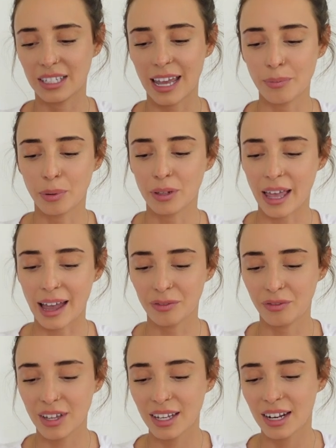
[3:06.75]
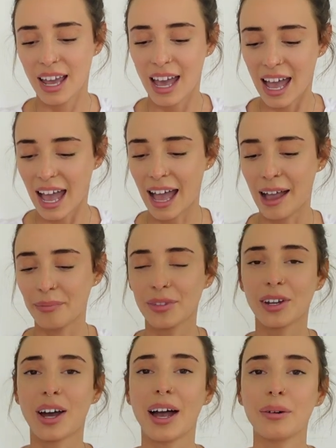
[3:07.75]
staple outfit
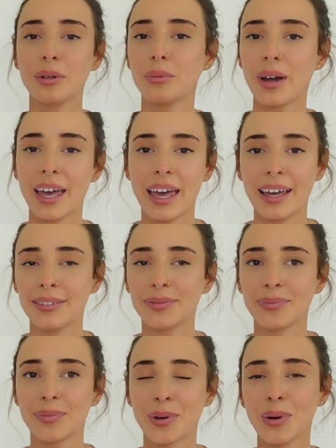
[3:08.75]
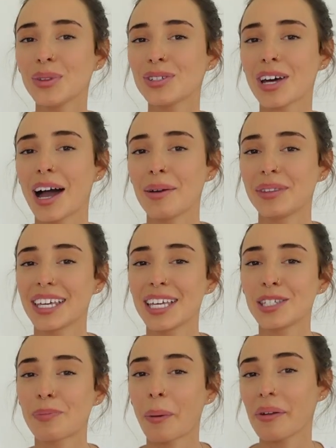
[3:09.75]
that I would wear all the time. The
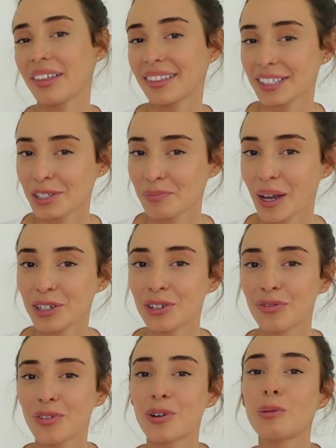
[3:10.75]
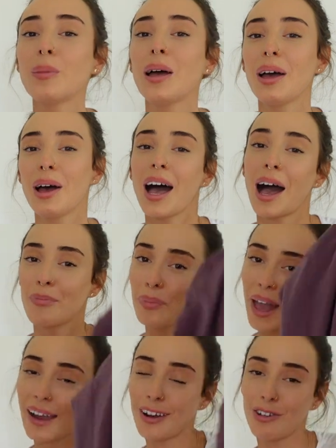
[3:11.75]
kids probably think this is my uniform, a
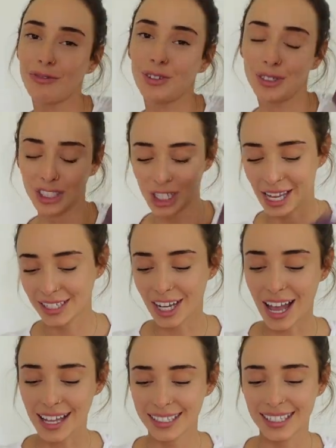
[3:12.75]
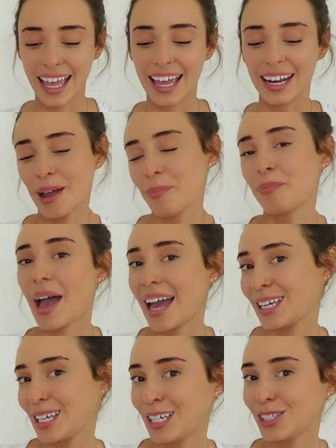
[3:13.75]
pair of Lorna Jane tights and a
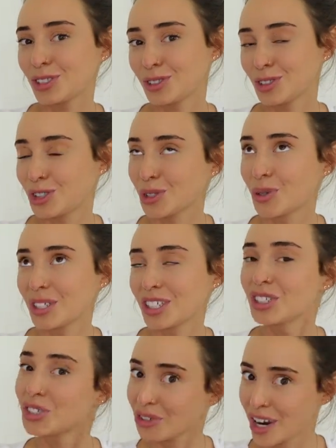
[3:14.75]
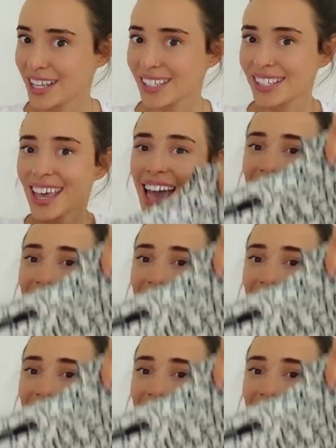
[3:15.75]
baggy short dress.